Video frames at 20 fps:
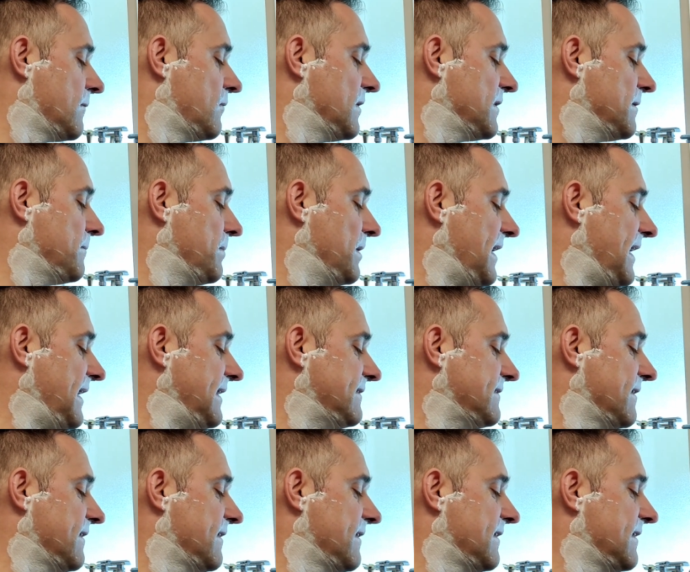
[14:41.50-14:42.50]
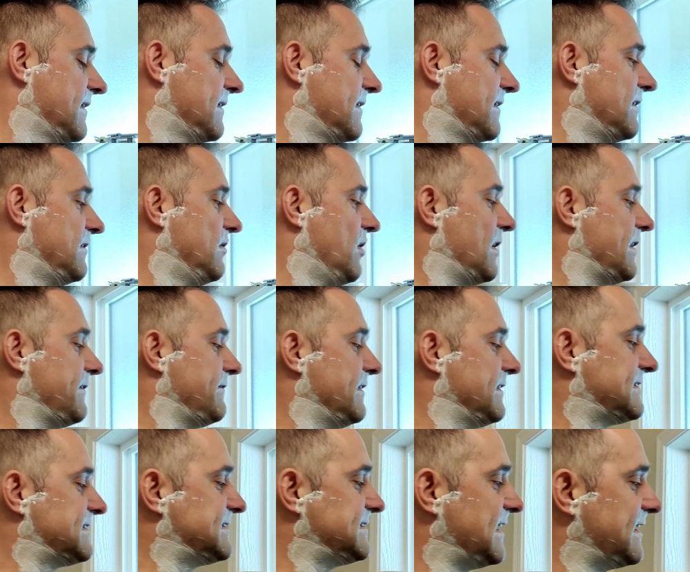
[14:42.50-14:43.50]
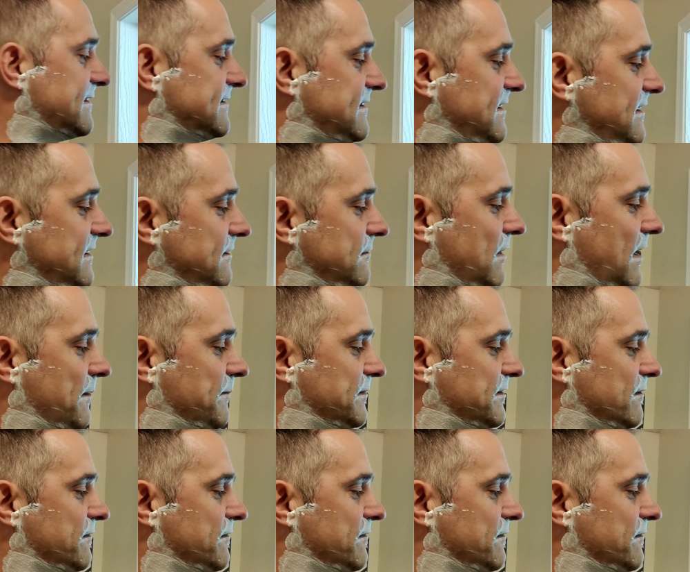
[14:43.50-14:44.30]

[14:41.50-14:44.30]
With a blade, not even 16 grams,